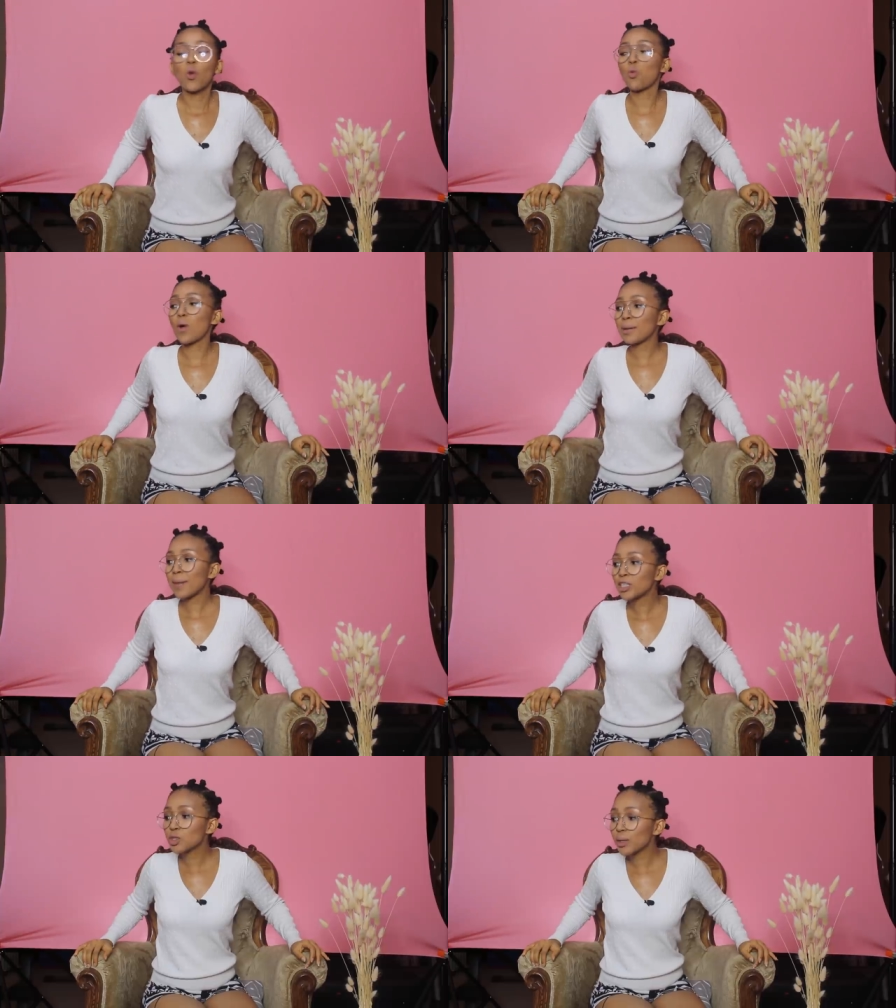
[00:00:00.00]
What am
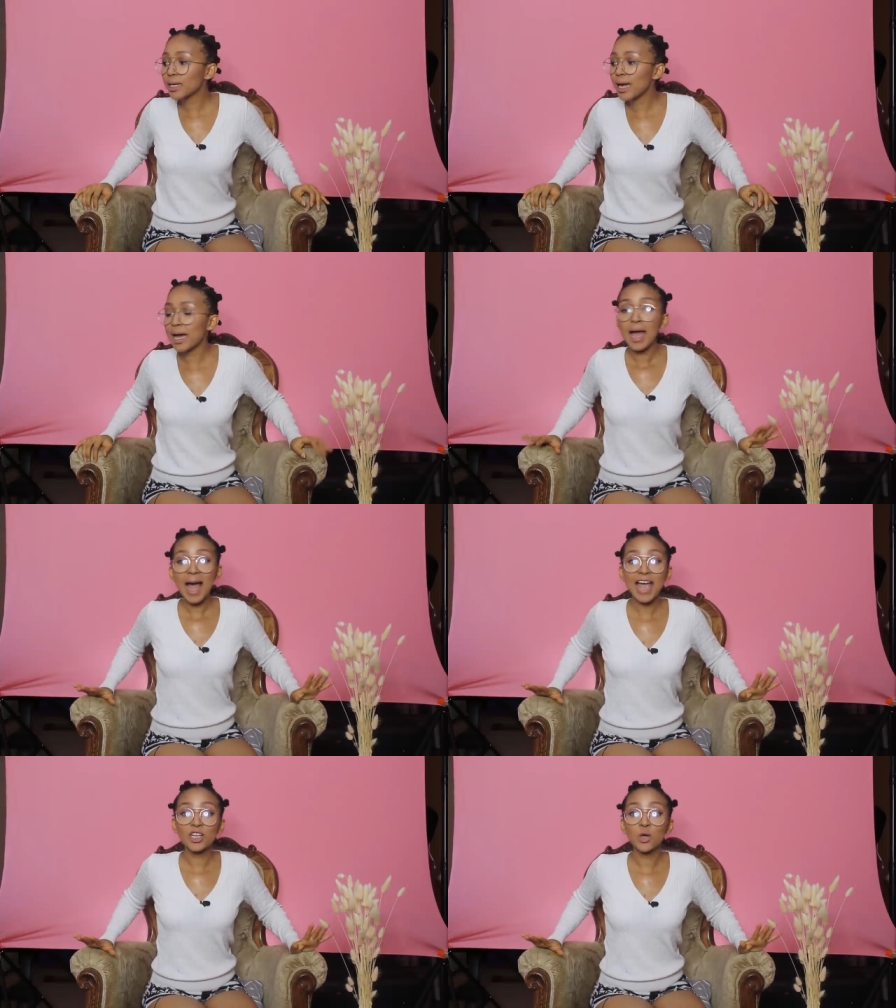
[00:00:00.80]
I doing here?
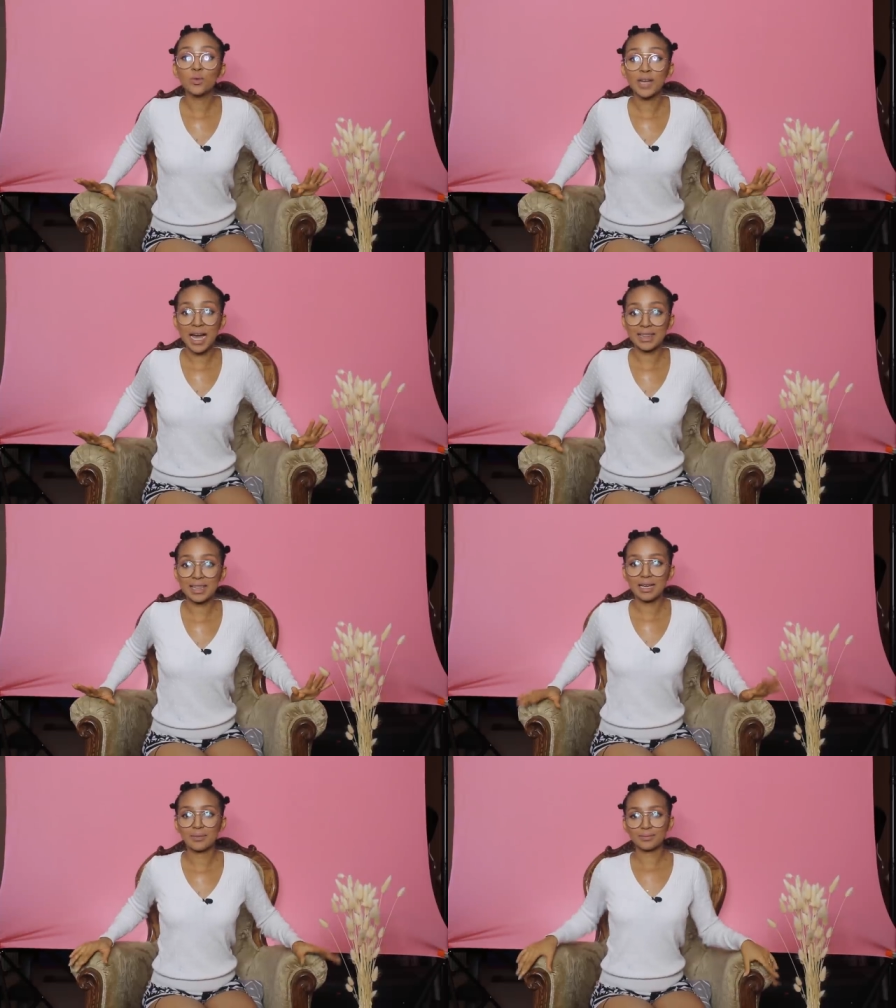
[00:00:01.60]
I know
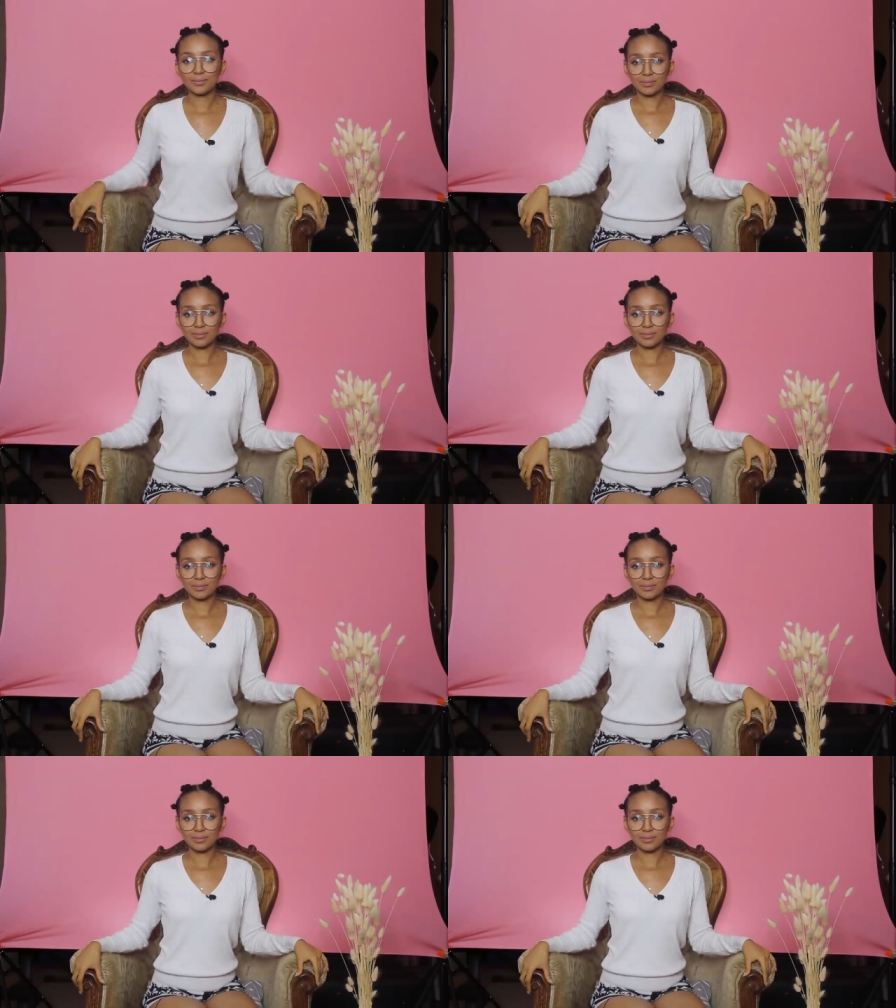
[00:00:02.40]
nothing